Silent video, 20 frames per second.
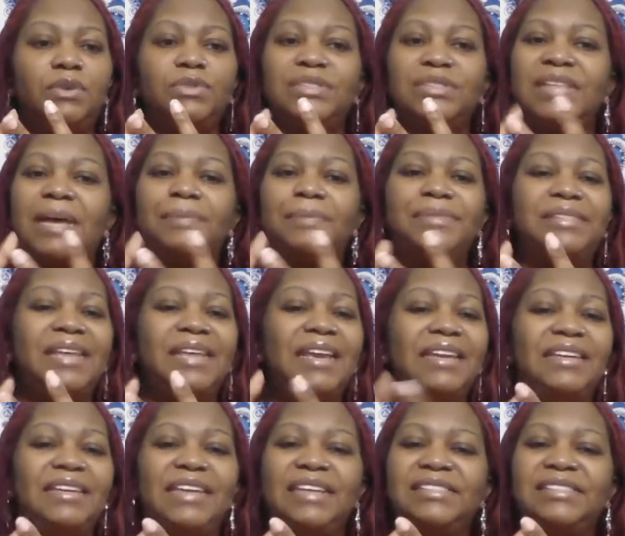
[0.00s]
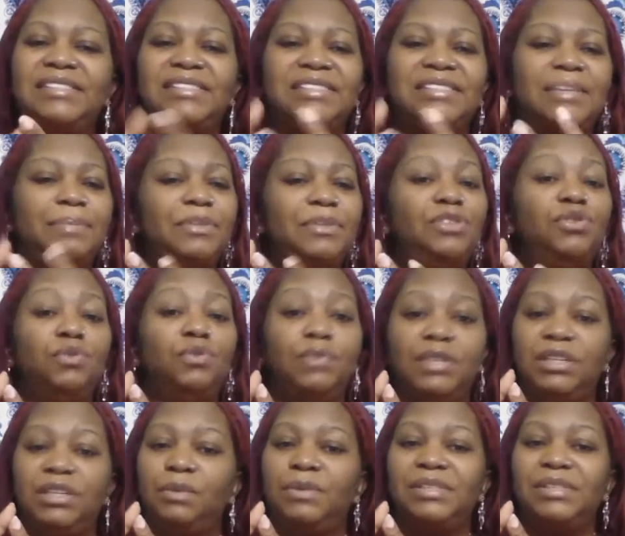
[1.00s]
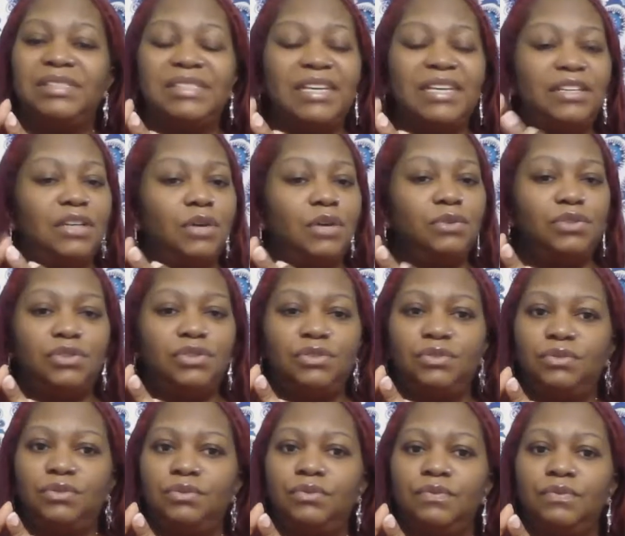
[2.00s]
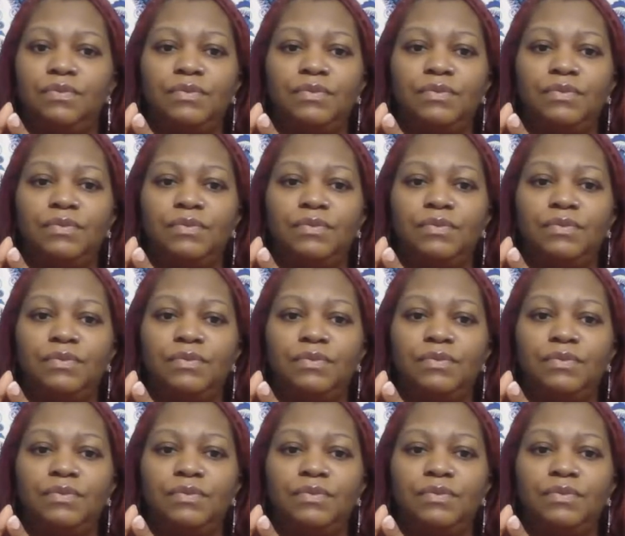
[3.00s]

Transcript: Stop saying yes to something you really want to say no to.